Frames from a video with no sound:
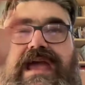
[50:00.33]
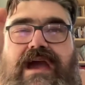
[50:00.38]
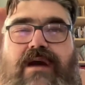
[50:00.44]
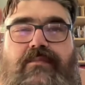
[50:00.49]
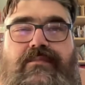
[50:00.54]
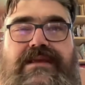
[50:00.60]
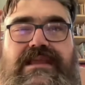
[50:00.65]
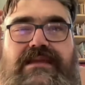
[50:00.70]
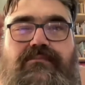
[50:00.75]

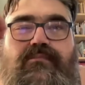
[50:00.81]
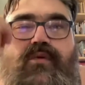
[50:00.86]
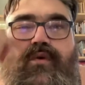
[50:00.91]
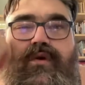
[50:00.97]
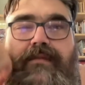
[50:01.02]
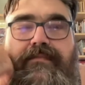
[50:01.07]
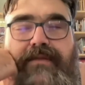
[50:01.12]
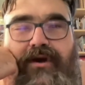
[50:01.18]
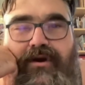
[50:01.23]
how many
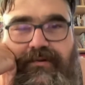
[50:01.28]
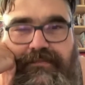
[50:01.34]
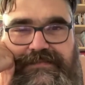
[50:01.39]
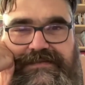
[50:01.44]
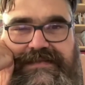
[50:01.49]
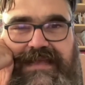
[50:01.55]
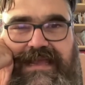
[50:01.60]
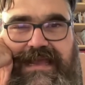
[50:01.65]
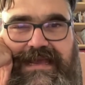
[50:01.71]
more
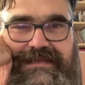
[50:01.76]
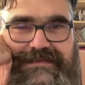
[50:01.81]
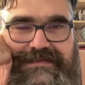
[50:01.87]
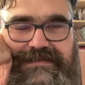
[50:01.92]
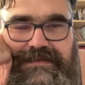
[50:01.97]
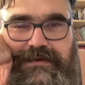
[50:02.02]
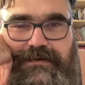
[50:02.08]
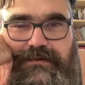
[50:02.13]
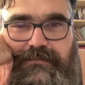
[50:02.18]
poems he
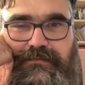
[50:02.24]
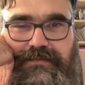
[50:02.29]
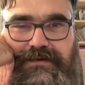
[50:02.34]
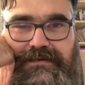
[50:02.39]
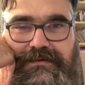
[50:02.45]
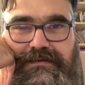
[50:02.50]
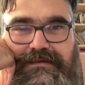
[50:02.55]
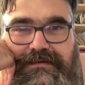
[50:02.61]
has in him.